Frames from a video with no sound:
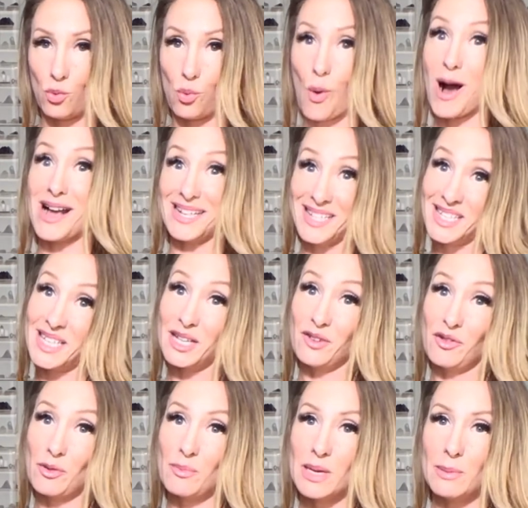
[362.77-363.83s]
want to hear
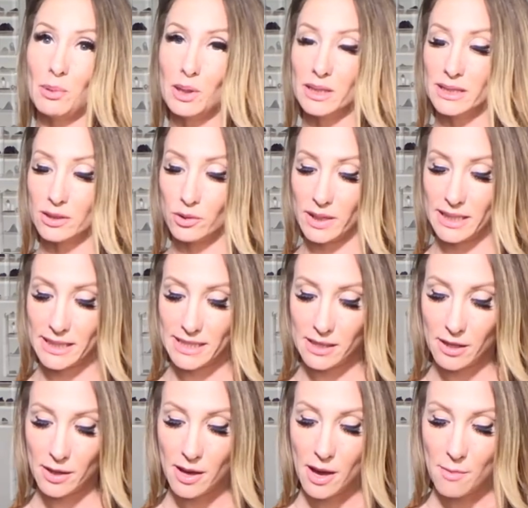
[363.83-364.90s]
from people is going
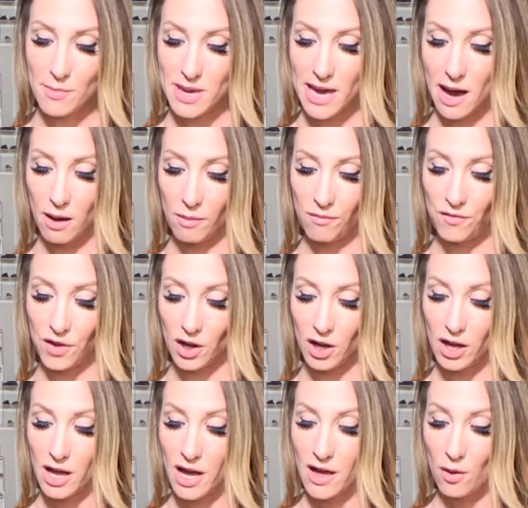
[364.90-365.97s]
to be
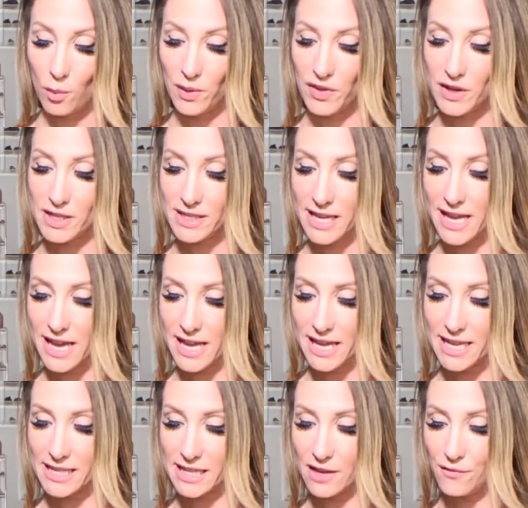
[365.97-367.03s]
helpful. What they're saying
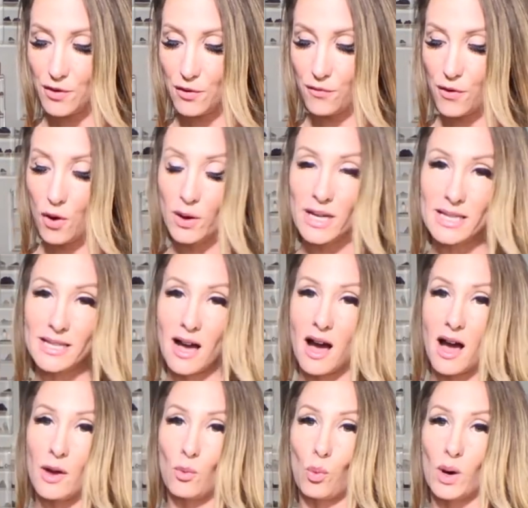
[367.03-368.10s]
is if you focus
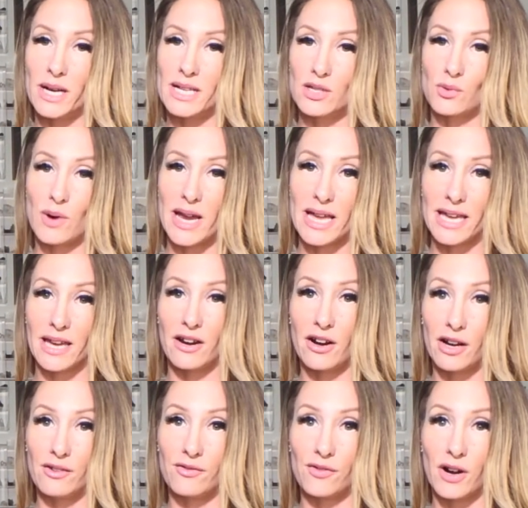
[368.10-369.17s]
on what is right here
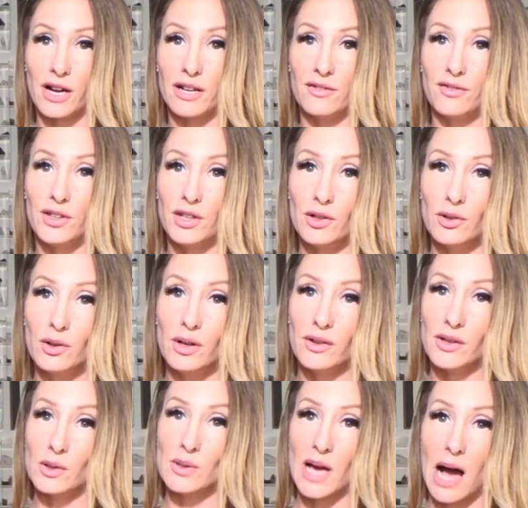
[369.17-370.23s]
in front of you,
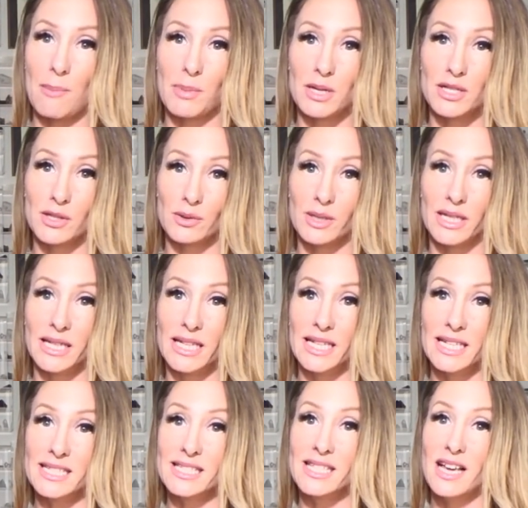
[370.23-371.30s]
those
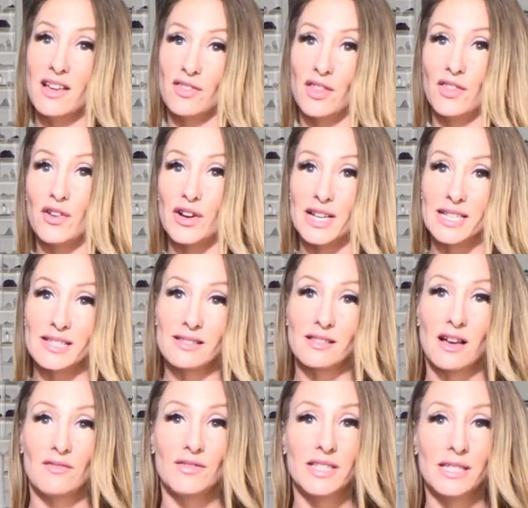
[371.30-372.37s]
opportunities, then there is
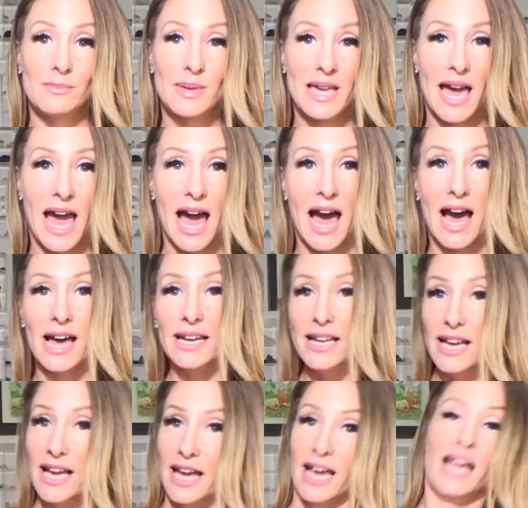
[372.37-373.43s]
love to be had
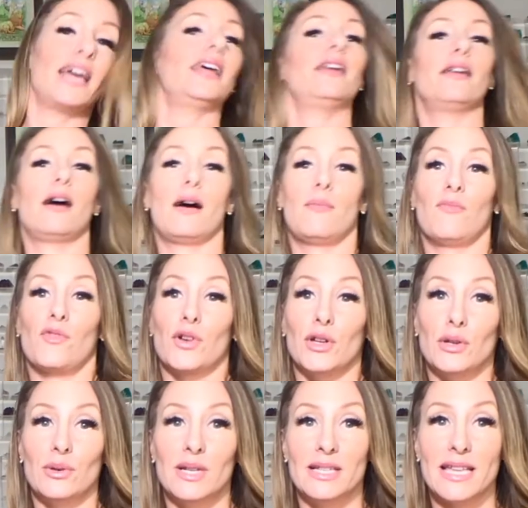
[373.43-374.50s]
and um, for
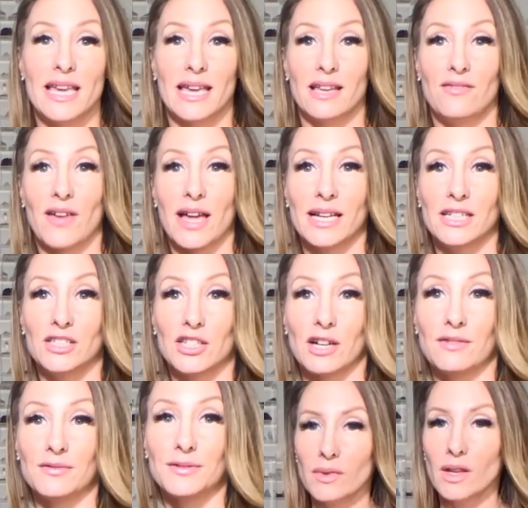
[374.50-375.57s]
you to take advantage
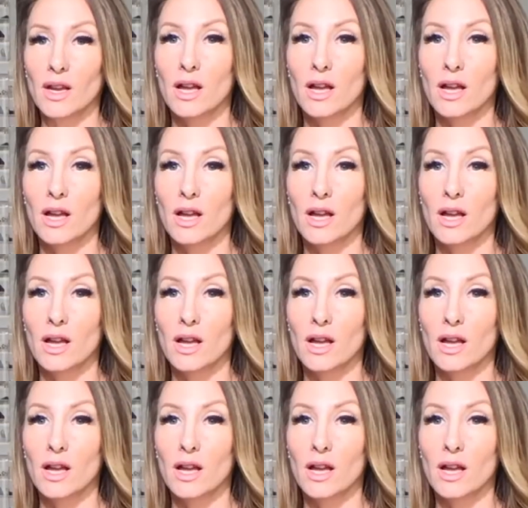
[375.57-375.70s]
of.